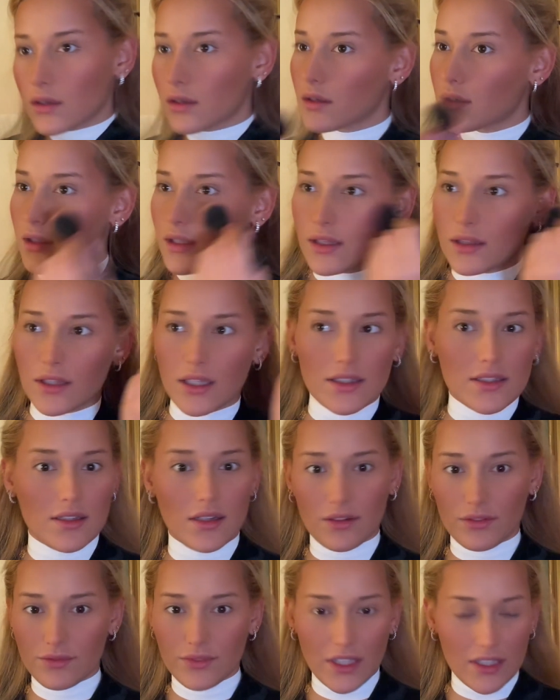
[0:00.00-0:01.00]
Yeah, that's
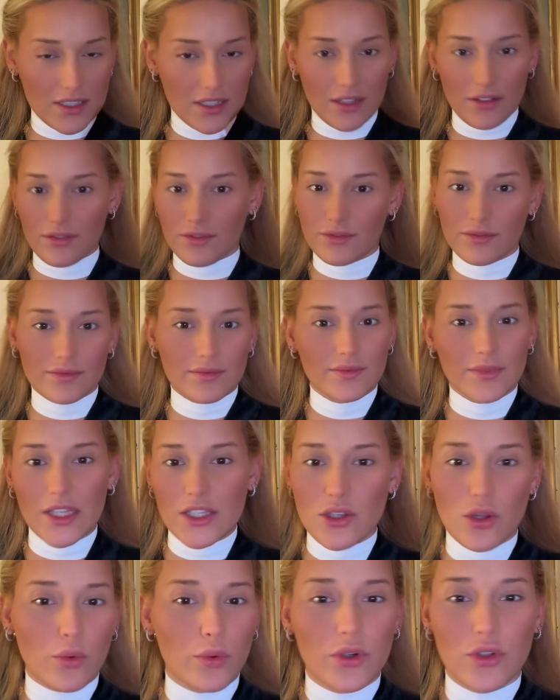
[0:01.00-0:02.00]
enough, that's
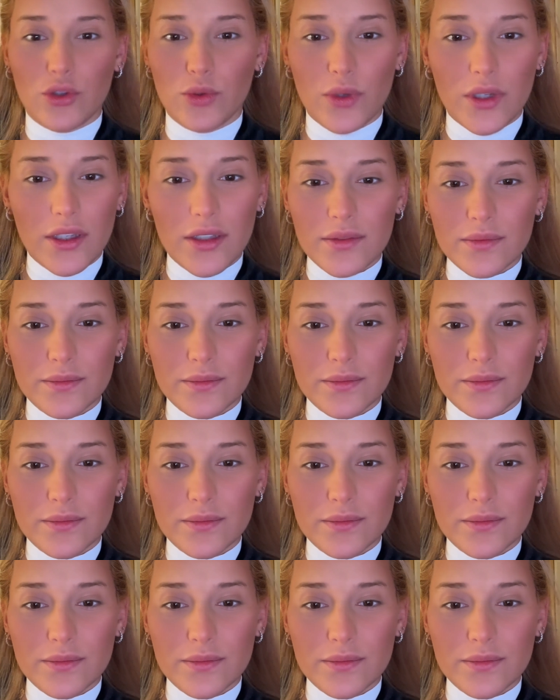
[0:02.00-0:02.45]
all we're doing.